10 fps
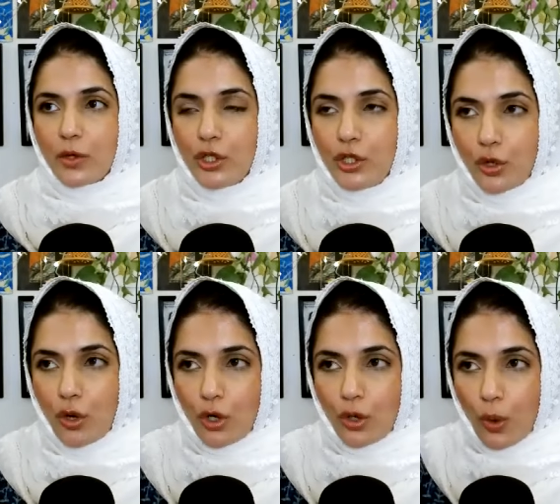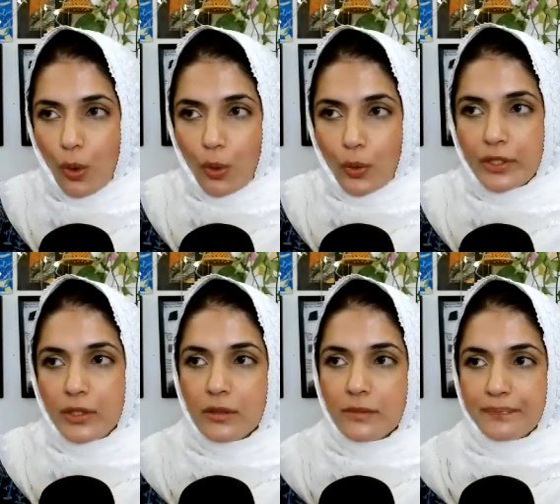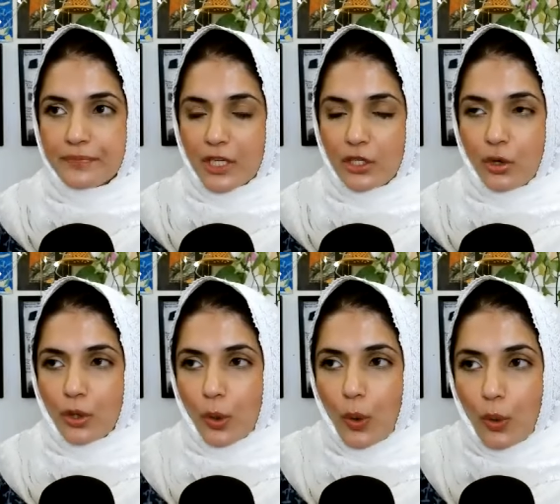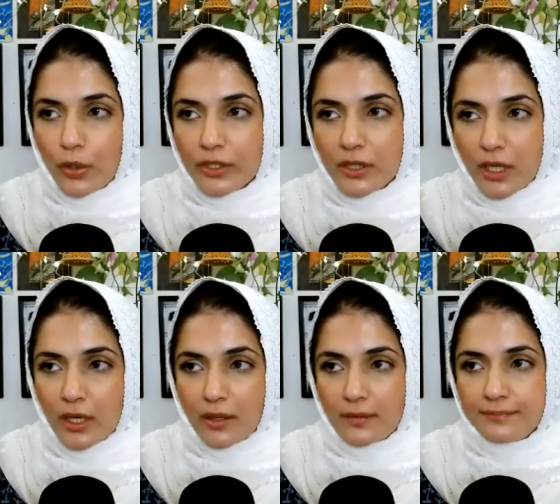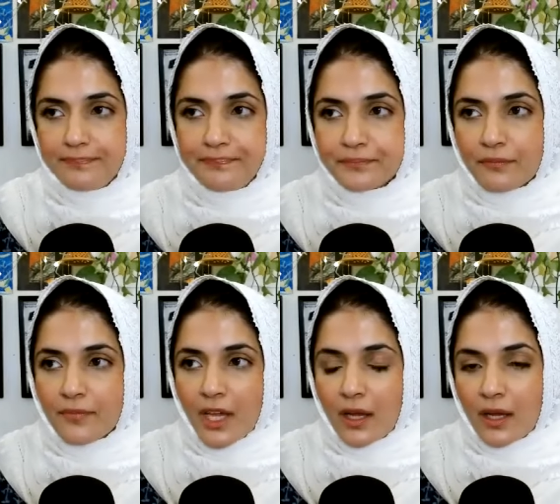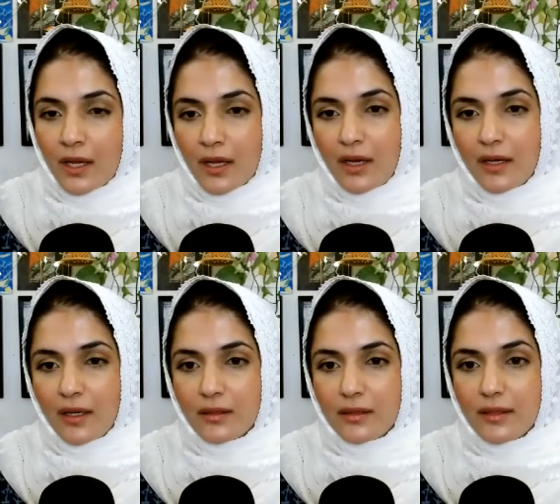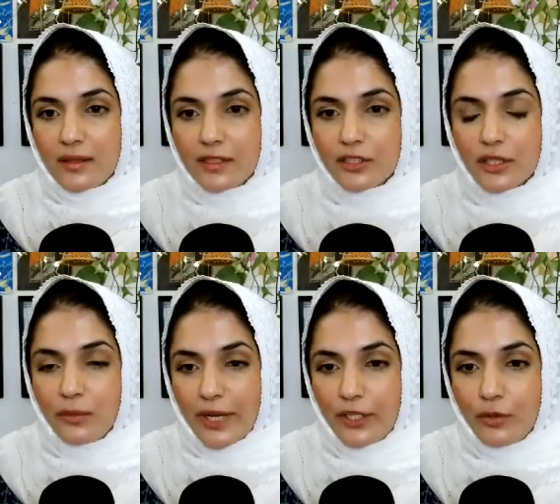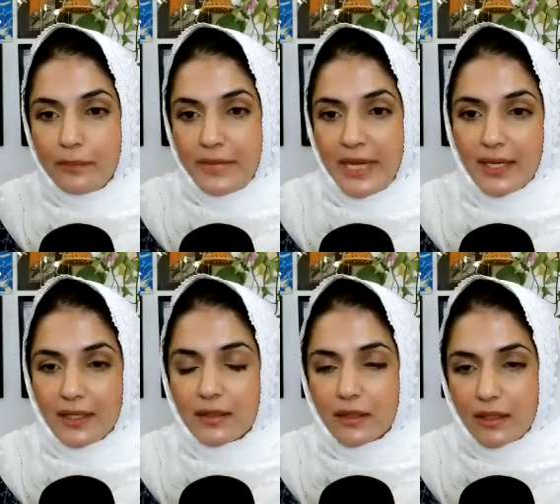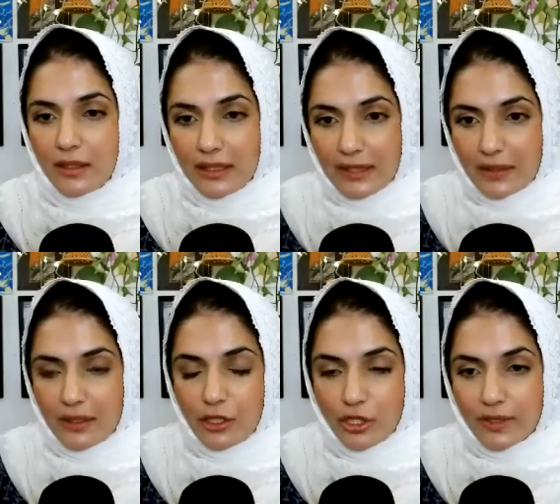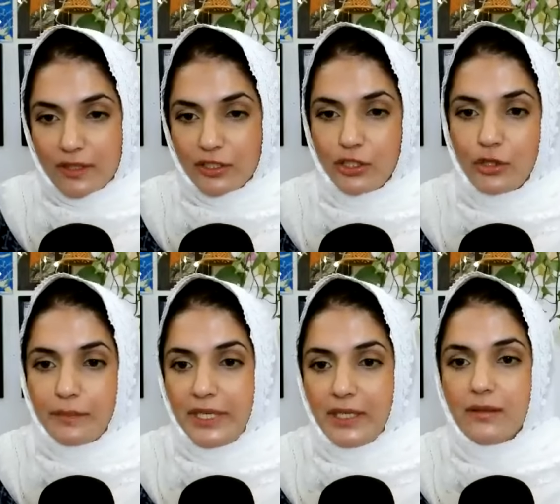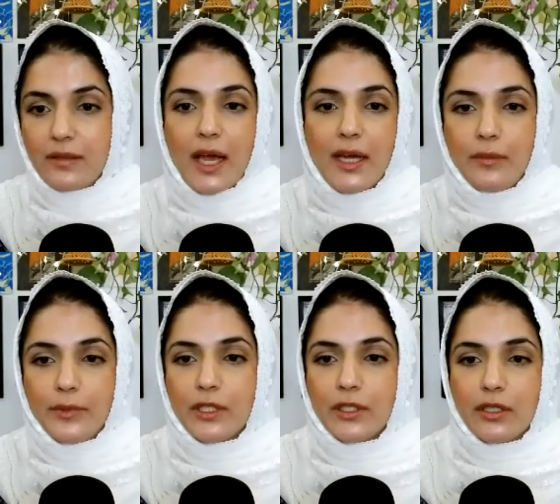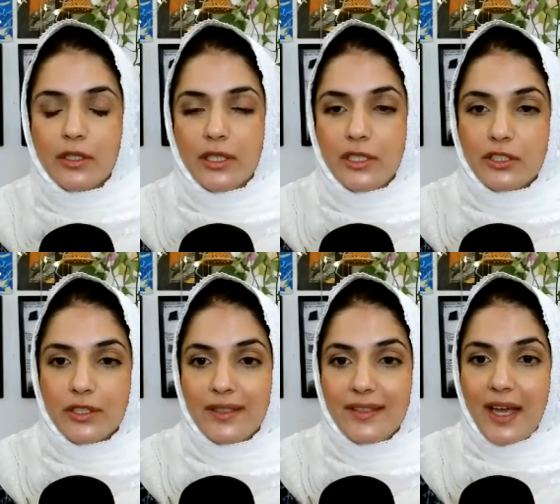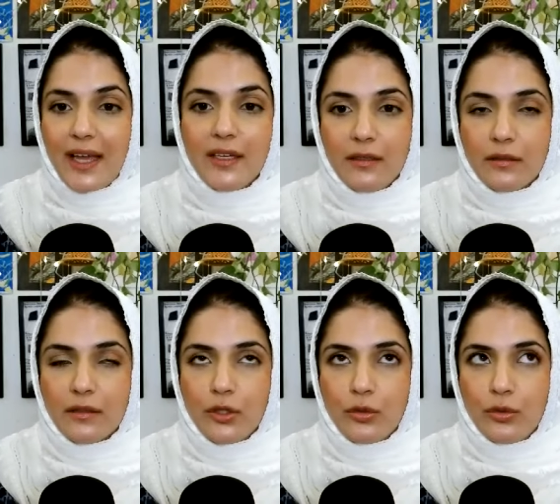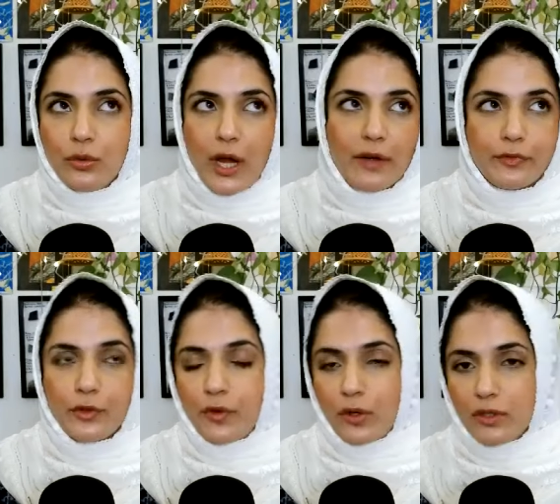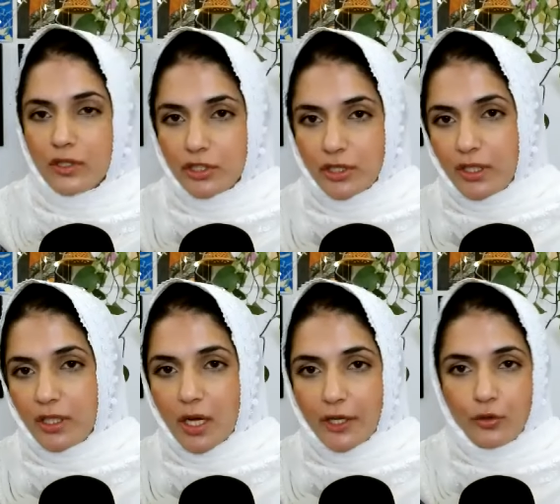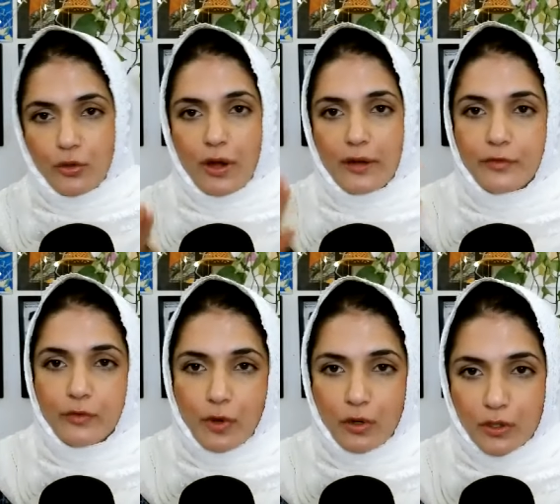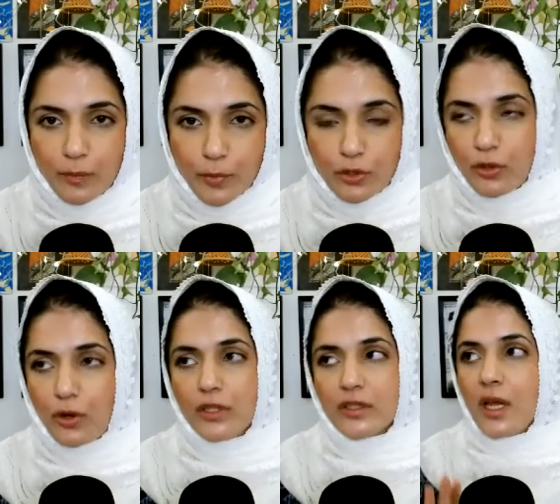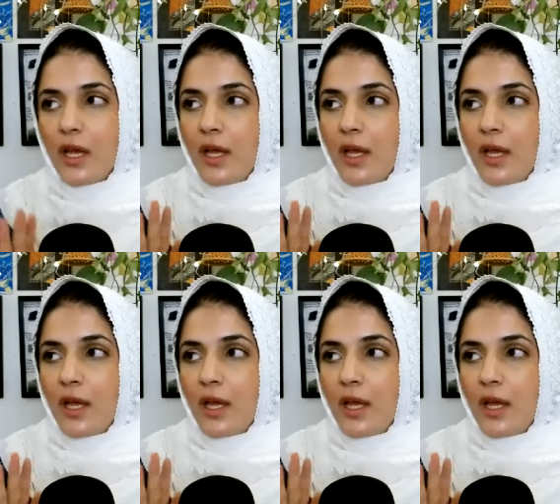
your own your own um, uh, decision when you make your decision to be inside a particular religion then you have to follow the sharia and you have to follow the protocols